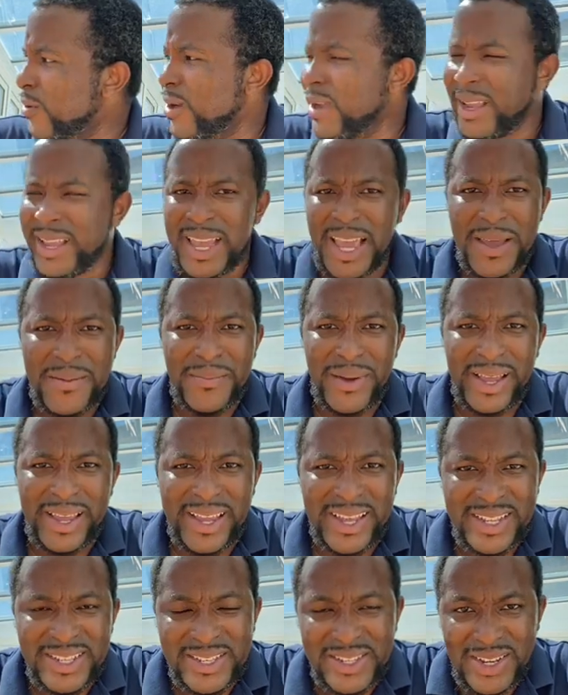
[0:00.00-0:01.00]
I came
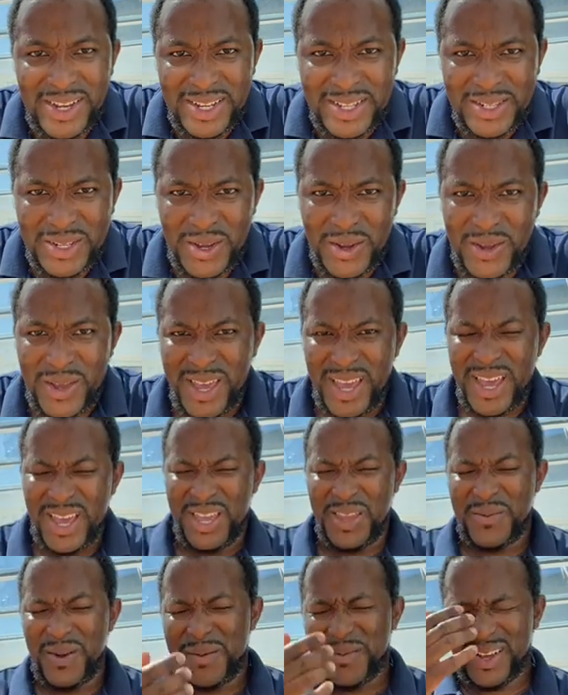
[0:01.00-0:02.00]
back inside, so
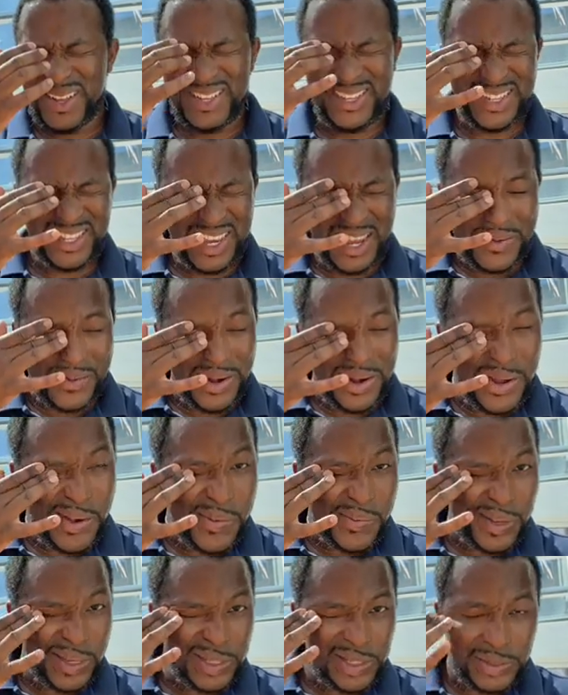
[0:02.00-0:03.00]
you might be able to see I'm a
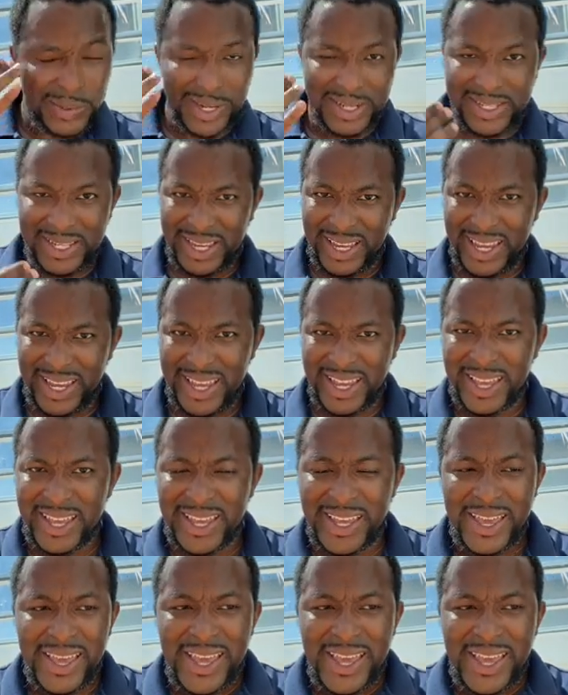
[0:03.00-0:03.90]
little bit sweaty here.